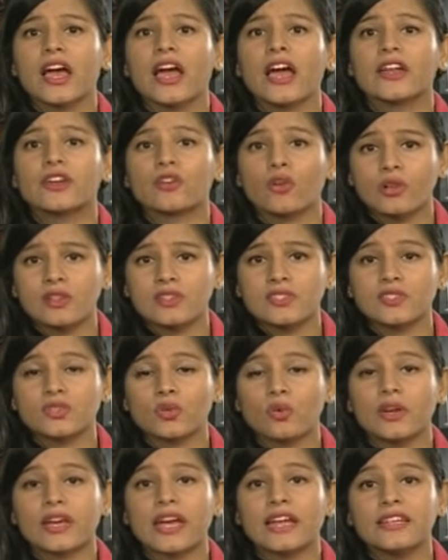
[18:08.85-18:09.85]
and
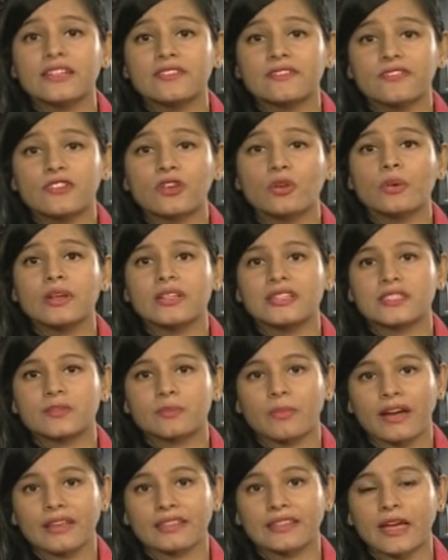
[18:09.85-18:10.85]
also get influenced
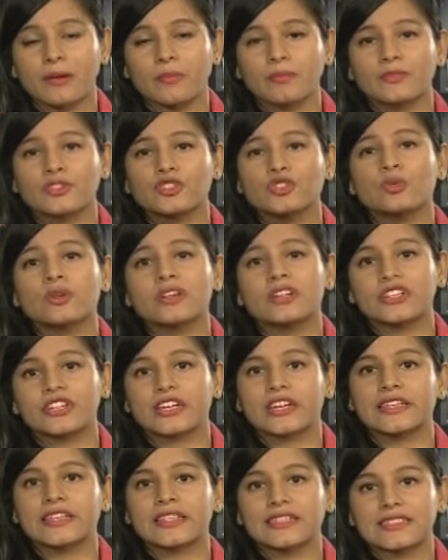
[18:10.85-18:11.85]
by them to a
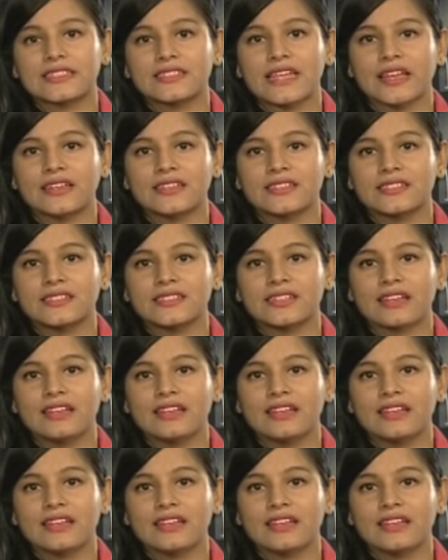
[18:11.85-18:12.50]
great extent.